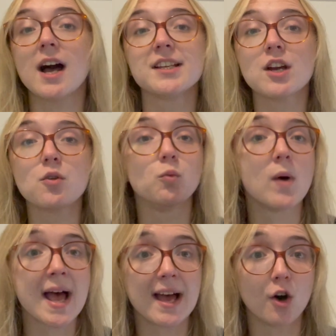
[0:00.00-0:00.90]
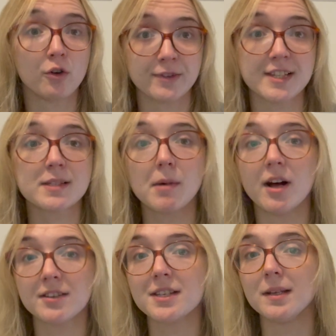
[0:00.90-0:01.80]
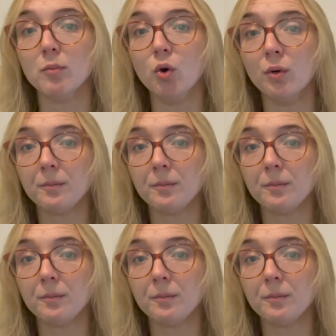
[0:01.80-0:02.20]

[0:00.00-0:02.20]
I don't wear office smart anymore.